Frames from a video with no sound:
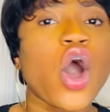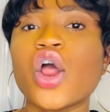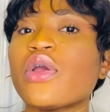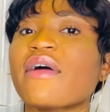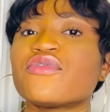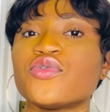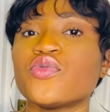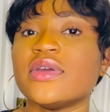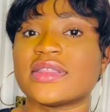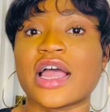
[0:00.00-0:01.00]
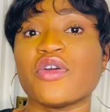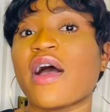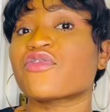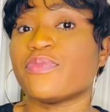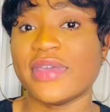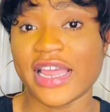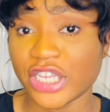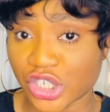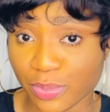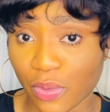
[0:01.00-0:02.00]
All you have to do is that you have to be
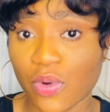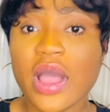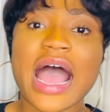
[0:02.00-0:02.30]
eligible,